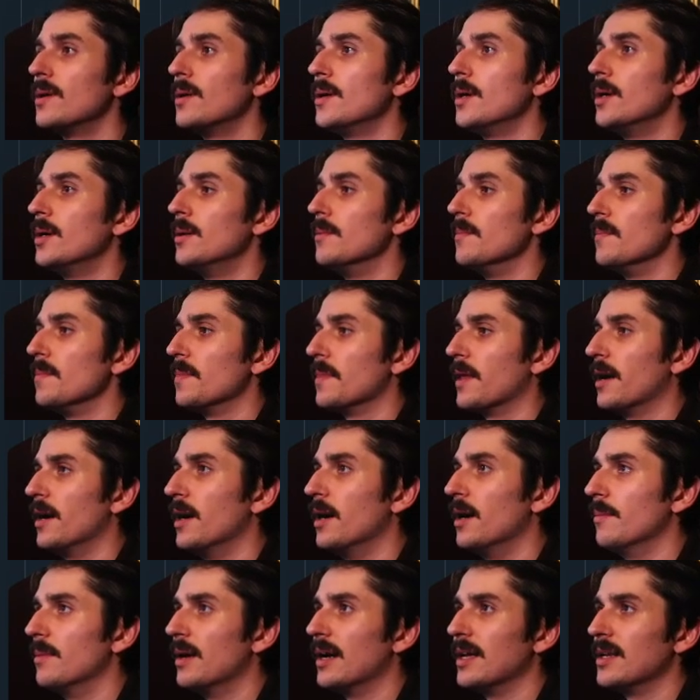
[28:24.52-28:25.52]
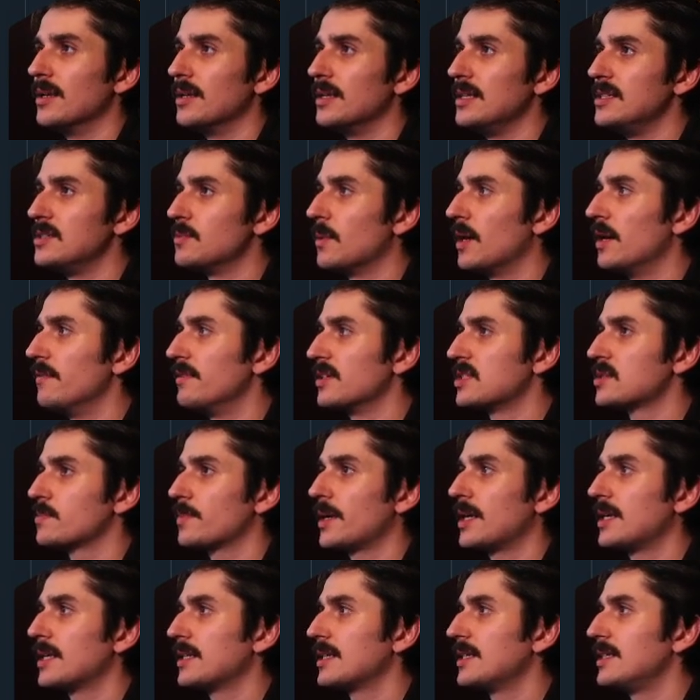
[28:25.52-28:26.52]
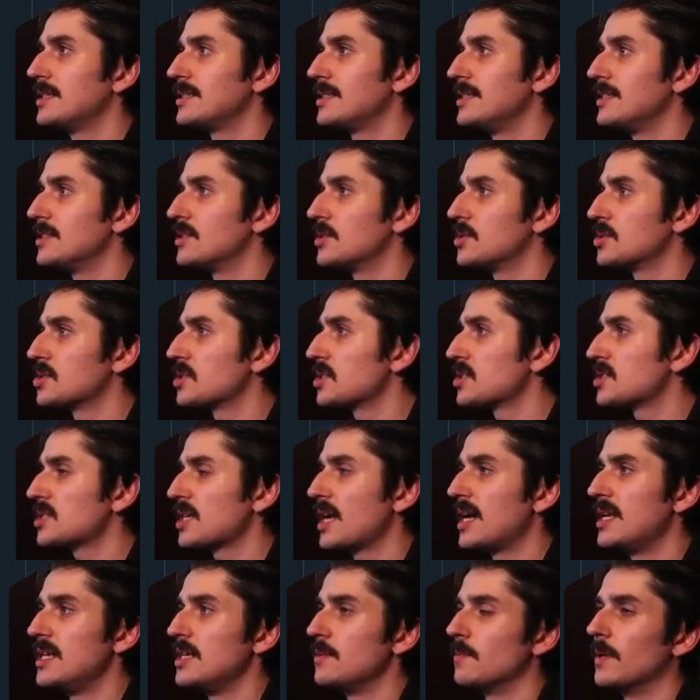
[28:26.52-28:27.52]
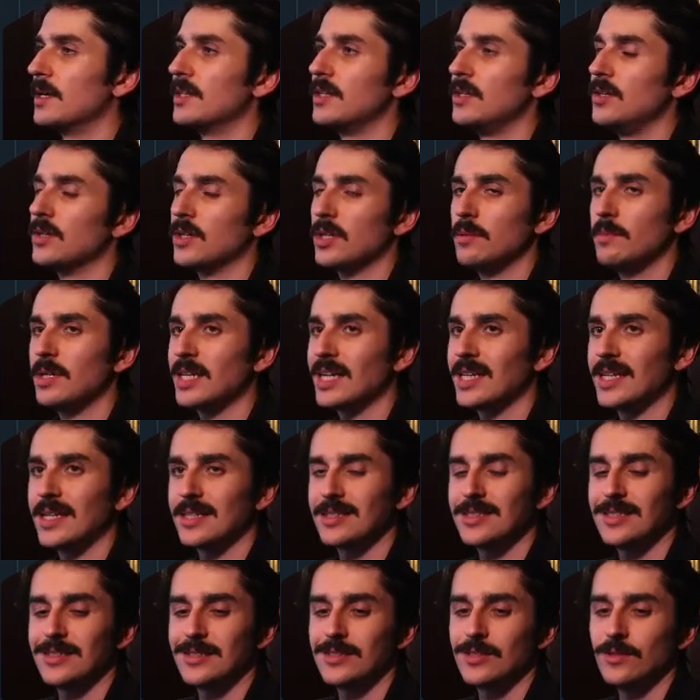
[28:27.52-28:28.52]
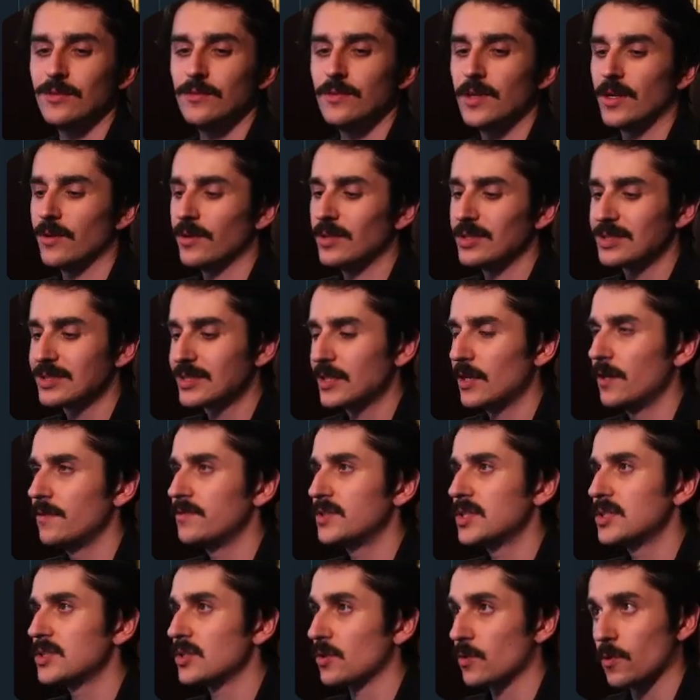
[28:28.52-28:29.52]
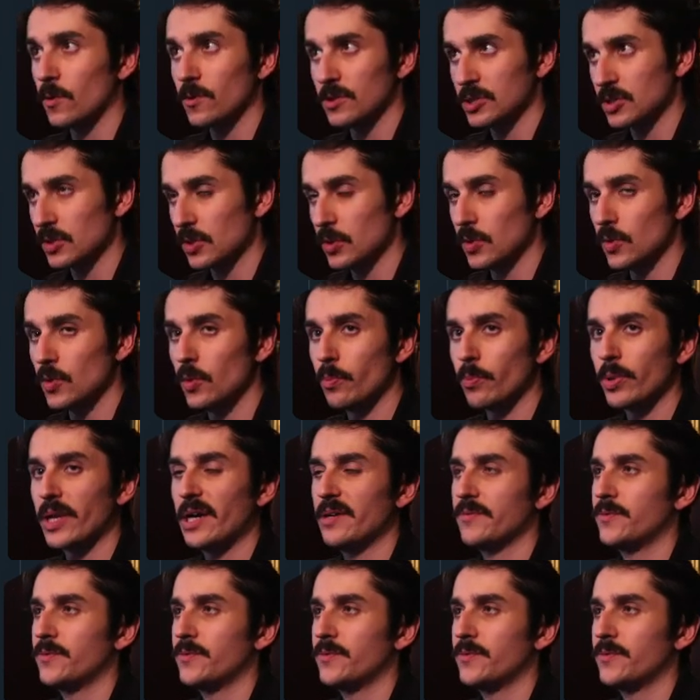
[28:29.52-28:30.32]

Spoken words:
And an easy way of explaining this is just any way that you're going to be connecting to various services across the Google platform.